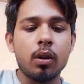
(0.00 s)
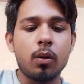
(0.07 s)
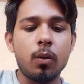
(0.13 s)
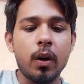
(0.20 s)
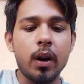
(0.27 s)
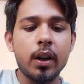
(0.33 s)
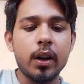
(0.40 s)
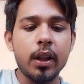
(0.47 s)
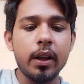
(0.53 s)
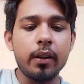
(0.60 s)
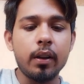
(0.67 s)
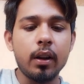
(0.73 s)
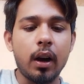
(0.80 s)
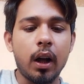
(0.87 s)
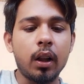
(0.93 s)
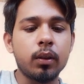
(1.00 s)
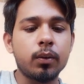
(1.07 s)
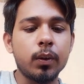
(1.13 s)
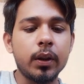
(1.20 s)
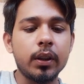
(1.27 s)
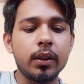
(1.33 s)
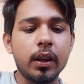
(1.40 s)
QWERTY
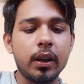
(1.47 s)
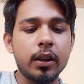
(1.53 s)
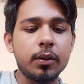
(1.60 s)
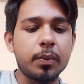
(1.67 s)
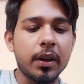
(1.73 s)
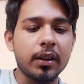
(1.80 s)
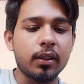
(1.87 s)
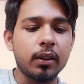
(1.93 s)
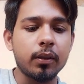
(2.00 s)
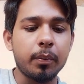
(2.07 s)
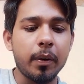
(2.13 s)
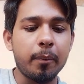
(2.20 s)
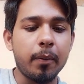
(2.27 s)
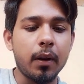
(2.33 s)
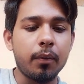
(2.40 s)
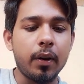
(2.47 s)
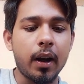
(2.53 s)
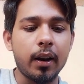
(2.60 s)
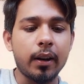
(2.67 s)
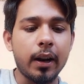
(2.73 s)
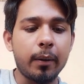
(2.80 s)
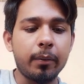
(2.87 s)
also in the dispersion people for
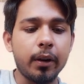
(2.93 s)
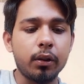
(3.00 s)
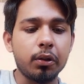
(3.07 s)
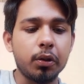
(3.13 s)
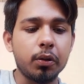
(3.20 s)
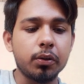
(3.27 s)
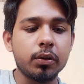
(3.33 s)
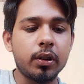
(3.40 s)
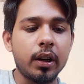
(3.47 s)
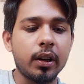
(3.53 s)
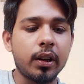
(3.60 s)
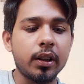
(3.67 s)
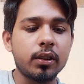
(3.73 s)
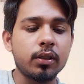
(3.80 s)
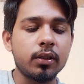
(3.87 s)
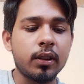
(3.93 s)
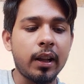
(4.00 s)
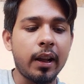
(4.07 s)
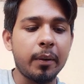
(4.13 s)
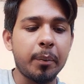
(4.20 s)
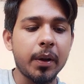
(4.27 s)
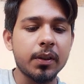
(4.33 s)
attempting to use their touch
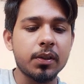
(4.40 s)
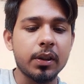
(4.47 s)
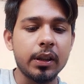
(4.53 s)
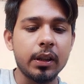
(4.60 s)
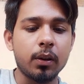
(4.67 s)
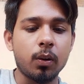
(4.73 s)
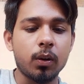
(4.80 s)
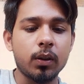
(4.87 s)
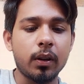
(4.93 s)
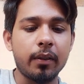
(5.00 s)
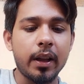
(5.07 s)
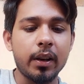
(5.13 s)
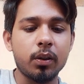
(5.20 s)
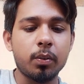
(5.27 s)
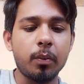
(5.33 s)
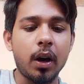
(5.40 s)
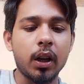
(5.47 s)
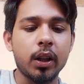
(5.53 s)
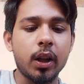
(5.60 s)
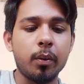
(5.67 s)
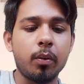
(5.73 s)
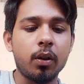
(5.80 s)
typing skills on a very small
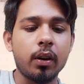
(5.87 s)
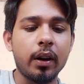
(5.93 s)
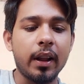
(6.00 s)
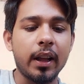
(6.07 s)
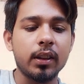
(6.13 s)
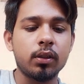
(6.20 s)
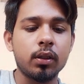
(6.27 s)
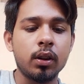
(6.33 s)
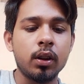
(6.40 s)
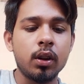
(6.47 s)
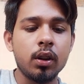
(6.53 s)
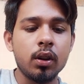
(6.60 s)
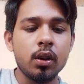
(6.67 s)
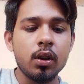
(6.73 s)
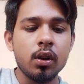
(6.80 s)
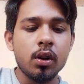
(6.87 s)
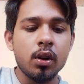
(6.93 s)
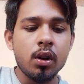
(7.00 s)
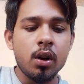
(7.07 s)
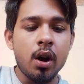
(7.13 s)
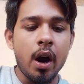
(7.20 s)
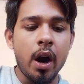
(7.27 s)
keyboard and answer
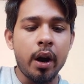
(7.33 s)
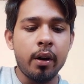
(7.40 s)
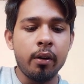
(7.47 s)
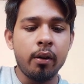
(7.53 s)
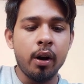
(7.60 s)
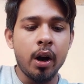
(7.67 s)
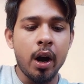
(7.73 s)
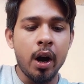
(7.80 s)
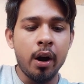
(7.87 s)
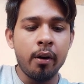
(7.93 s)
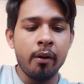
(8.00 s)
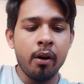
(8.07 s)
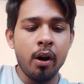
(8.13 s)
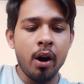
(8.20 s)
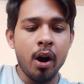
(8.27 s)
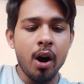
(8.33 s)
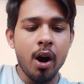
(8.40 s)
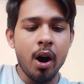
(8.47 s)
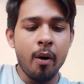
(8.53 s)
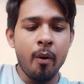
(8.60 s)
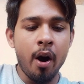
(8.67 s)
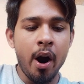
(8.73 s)
and
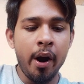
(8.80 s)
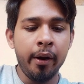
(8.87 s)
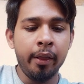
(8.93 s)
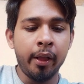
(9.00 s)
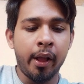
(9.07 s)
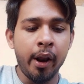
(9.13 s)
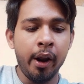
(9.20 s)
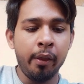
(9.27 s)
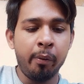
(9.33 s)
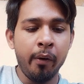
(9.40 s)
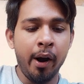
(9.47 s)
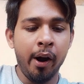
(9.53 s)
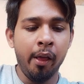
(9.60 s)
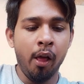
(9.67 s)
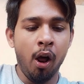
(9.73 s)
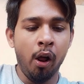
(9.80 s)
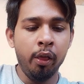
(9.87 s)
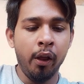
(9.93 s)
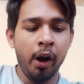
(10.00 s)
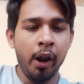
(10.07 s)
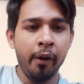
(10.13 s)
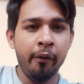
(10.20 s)
avoid crispness of
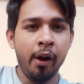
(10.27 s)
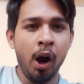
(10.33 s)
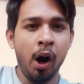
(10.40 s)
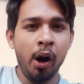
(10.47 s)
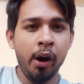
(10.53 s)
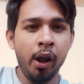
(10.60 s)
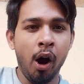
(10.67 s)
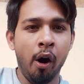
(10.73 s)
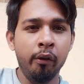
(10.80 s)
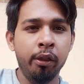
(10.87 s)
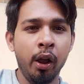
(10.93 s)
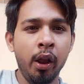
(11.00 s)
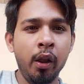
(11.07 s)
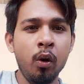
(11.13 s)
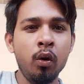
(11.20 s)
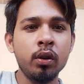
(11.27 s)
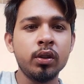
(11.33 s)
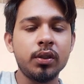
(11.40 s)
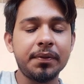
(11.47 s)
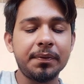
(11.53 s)
the difficulty of the use.